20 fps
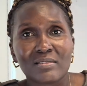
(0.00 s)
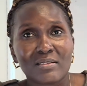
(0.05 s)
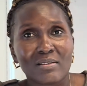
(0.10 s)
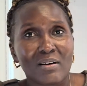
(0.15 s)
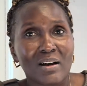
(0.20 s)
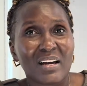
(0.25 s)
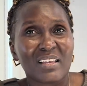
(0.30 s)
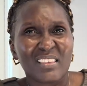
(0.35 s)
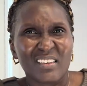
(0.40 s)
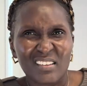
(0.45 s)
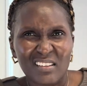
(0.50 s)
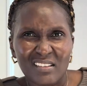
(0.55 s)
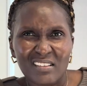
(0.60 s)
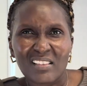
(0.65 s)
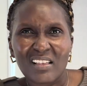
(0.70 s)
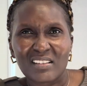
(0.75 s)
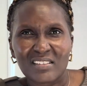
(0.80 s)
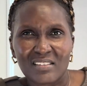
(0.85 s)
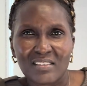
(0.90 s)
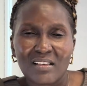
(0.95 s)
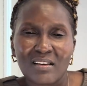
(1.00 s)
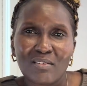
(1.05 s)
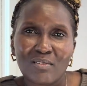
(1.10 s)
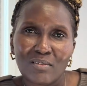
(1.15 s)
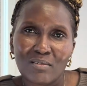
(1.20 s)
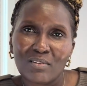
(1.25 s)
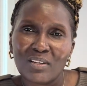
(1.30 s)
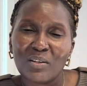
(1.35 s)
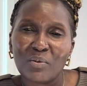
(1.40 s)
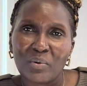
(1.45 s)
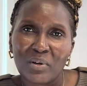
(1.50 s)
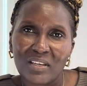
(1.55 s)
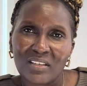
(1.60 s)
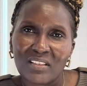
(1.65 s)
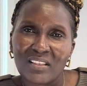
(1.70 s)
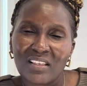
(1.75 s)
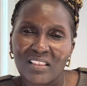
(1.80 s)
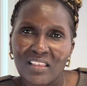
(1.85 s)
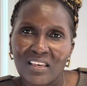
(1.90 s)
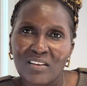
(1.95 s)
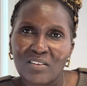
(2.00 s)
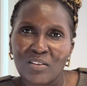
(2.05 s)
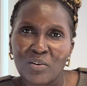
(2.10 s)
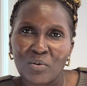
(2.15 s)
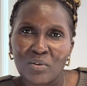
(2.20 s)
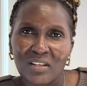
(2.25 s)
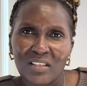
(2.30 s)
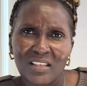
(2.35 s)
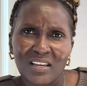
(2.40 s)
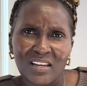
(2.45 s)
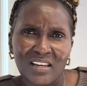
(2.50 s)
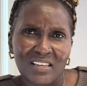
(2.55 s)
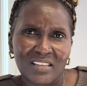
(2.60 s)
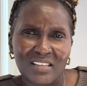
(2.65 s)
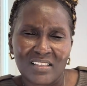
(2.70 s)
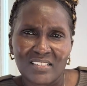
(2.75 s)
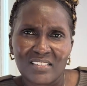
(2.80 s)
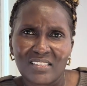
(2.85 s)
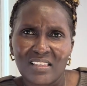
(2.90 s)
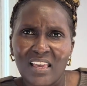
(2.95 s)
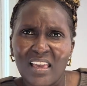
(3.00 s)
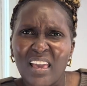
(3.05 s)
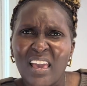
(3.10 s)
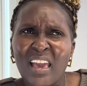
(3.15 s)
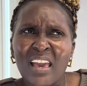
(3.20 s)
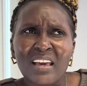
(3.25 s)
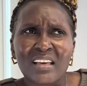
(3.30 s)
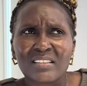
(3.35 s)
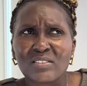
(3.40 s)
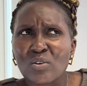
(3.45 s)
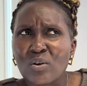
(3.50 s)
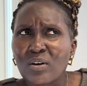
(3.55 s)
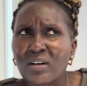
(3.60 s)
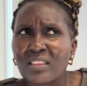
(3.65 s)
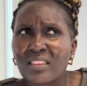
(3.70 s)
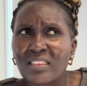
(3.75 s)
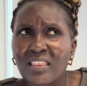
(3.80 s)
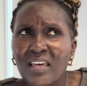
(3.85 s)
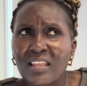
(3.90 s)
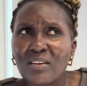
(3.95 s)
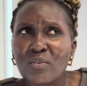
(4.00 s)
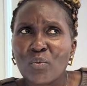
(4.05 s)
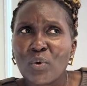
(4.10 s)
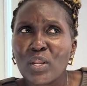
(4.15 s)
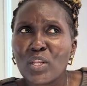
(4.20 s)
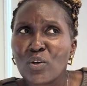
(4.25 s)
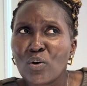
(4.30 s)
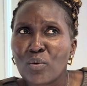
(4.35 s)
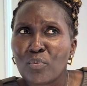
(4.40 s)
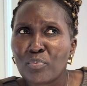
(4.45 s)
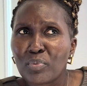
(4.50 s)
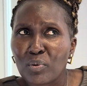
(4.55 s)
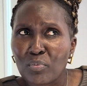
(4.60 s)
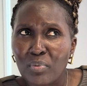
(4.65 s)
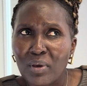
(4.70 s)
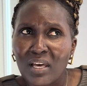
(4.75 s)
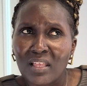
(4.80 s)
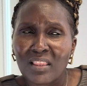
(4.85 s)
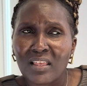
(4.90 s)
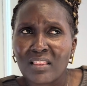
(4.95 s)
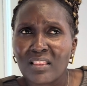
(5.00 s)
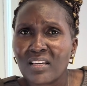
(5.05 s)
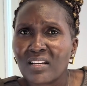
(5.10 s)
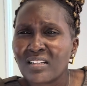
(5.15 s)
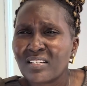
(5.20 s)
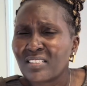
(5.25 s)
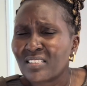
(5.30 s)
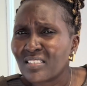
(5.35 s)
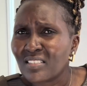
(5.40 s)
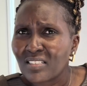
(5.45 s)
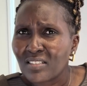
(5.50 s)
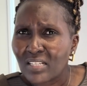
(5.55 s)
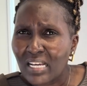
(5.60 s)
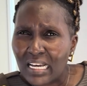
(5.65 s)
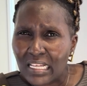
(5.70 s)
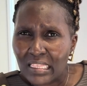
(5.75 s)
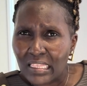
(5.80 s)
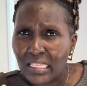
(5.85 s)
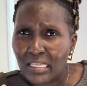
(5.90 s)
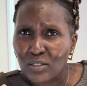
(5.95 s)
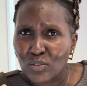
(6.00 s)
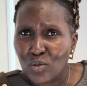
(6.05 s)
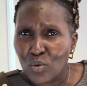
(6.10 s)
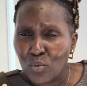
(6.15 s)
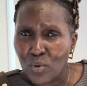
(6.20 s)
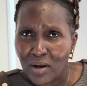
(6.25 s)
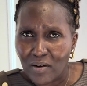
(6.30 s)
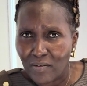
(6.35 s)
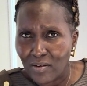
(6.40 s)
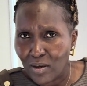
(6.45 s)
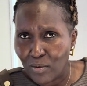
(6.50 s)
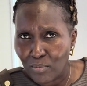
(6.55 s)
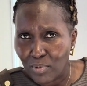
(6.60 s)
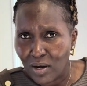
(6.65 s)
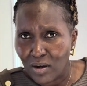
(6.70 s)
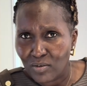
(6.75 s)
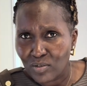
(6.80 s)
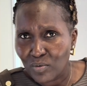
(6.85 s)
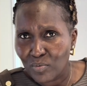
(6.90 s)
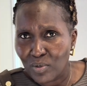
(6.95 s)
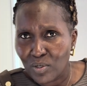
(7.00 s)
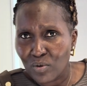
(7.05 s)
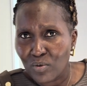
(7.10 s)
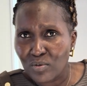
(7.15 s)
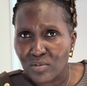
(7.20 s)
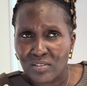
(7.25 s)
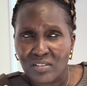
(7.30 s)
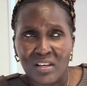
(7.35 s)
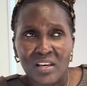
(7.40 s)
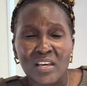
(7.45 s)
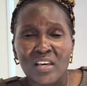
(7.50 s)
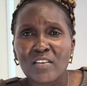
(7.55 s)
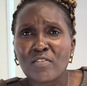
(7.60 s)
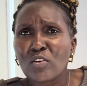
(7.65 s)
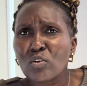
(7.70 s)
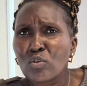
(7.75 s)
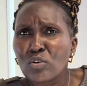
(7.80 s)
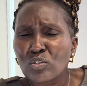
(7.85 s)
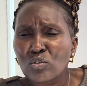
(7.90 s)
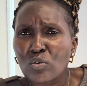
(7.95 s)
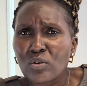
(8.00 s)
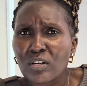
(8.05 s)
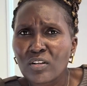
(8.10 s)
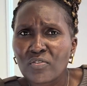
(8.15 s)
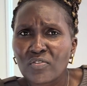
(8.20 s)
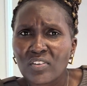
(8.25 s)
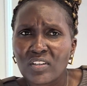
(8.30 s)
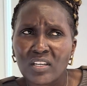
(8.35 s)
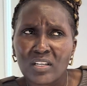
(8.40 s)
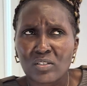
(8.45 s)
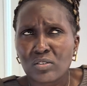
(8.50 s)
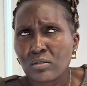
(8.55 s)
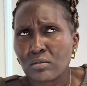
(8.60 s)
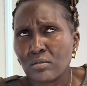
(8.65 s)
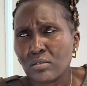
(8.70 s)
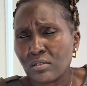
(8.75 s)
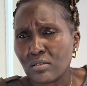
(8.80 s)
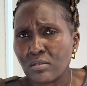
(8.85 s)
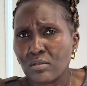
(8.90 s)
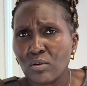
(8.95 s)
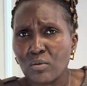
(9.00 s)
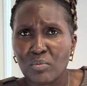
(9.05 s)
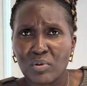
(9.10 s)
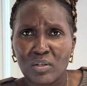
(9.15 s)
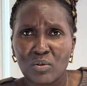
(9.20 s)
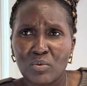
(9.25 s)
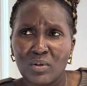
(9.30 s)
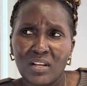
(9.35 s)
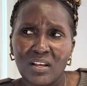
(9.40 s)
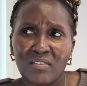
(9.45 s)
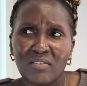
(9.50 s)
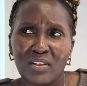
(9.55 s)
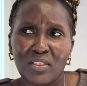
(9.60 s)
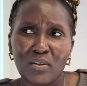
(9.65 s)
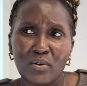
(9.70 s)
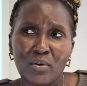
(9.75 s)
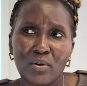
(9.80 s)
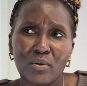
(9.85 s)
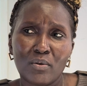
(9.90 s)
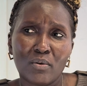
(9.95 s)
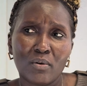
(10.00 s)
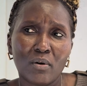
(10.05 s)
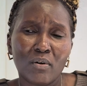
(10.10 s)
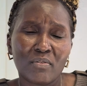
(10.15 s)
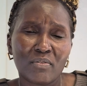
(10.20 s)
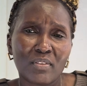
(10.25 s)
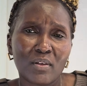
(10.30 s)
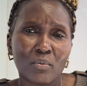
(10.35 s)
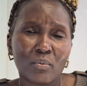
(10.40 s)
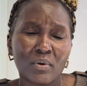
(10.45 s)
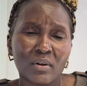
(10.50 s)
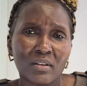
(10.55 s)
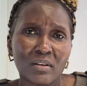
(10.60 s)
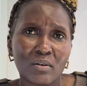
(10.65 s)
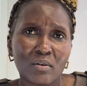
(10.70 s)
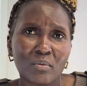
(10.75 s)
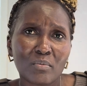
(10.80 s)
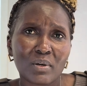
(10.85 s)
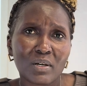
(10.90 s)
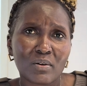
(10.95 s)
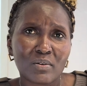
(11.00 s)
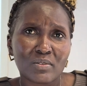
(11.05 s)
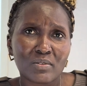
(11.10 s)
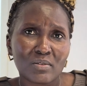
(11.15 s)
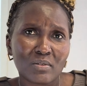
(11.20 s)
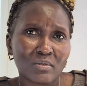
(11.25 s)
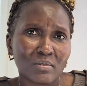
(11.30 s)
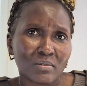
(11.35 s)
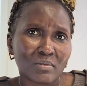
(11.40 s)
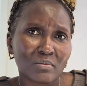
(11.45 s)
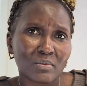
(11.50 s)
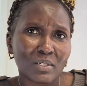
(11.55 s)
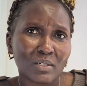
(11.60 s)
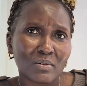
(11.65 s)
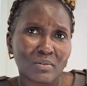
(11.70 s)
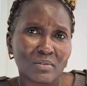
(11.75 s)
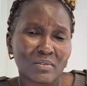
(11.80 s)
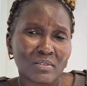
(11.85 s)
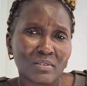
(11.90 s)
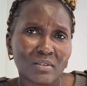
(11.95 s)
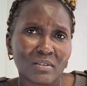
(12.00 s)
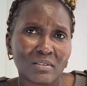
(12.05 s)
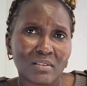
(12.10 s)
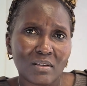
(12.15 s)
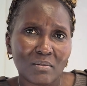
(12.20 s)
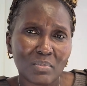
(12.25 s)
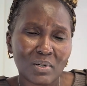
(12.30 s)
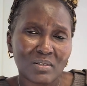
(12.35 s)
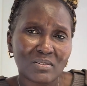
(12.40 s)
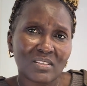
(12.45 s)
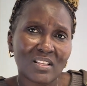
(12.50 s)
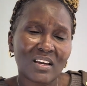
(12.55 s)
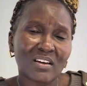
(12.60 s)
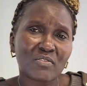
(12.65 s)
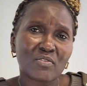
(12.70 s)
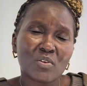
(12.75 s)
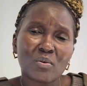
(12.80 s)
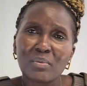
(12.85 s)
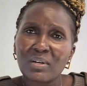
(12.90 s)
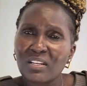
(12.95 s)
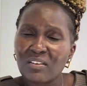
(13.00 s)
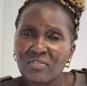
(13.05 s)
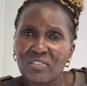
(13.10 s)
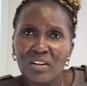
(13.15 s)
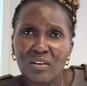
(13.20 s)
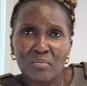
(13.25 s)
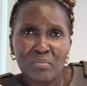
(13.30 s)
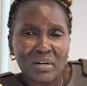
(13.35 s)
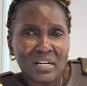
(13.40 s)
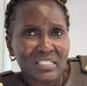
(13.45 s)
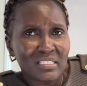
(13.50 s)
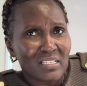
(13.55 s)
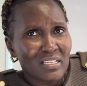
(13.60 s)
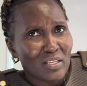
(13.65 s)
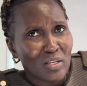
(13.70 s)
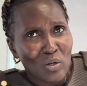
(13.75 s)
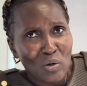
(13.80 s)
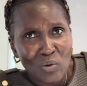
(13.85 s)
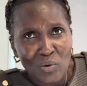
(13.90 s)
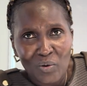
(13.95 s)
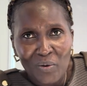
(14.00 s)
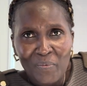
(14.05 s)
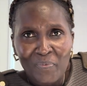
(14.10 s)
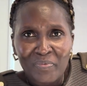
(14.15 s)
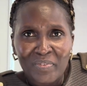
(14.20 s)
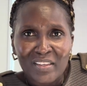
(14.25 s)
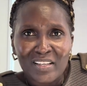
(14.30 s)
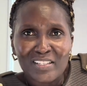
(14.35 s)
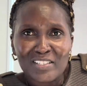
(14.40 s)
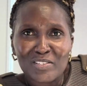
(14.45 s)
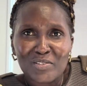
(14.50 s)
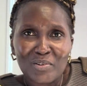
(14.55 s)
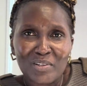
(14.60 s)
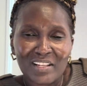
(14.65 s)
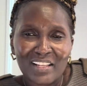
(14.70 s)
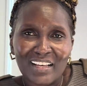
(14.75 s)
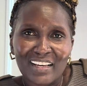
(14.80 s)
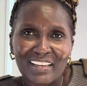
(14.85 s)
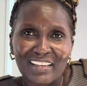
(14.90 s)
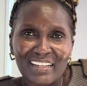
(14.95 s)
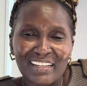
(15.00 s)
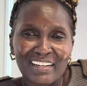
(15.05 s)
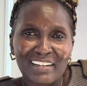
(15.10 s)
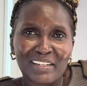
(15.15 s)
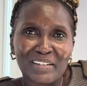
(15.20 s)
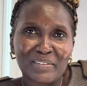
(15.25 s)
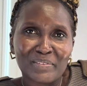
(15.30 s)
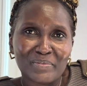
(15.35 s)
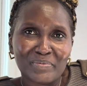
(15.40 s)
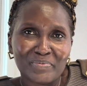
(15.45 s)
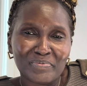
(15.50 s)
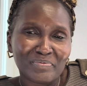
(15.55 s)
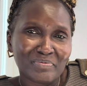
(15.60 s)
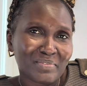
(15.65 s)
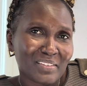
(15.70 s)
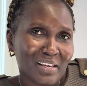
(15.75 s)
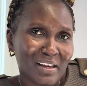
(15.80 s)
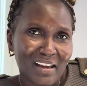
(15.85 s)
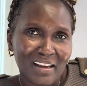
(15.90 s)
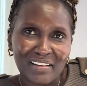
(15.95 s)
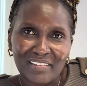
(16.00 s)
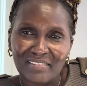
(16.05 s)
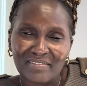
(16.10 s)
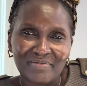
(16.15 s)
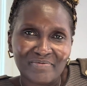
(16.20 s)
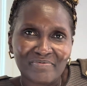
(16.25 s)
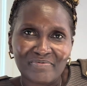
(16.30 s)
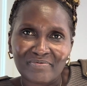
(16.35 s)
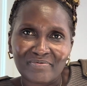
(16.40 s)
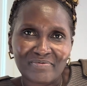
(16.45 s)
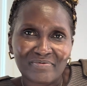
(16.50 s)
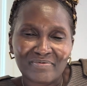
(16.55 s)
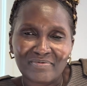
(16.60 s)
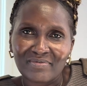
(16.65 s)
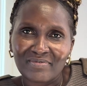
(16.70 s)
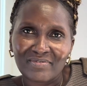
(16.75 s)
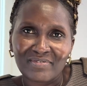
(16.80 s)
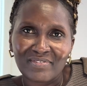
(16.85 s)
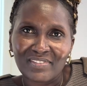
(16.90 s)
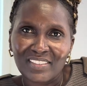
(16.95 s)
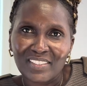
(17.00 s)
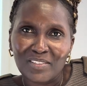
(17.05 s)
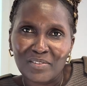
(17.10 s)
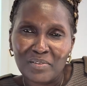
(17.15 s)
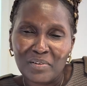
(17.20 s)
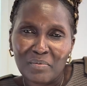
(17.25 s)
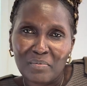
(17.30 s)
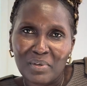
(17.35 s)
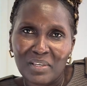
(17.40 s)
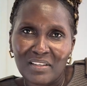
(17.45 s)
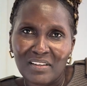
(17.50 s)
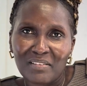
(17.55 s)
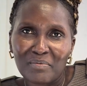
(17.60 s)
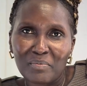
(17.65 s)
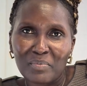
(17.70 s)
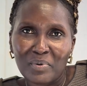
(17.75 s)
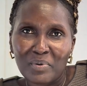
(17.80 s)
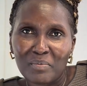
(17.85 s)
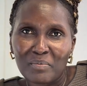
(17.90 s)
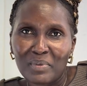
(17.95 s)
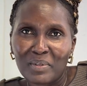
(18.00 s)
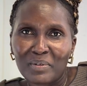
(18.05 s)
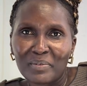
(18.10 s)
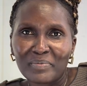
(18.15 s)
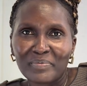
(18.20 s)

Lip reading: So I think that's the only way, the only thing I can say. So then when you're prepared, then there is nothing to worry about, because if you got qualifications, nobody will ever throw you off the window because they are from a different party. No, it's not like it's not a big problem.